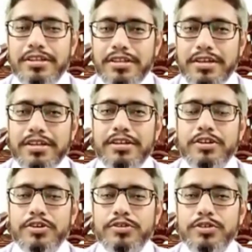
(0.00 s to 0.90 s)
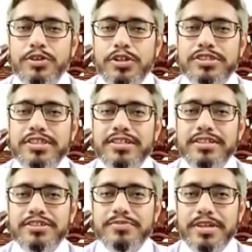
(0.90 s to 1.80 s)
then chronological
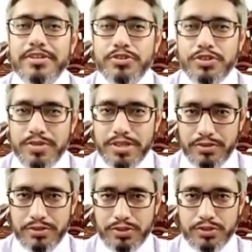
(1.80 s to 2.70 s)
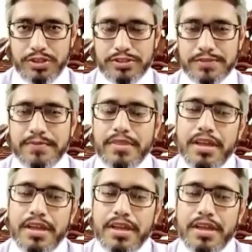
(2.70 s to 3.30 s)
resume should be your choice.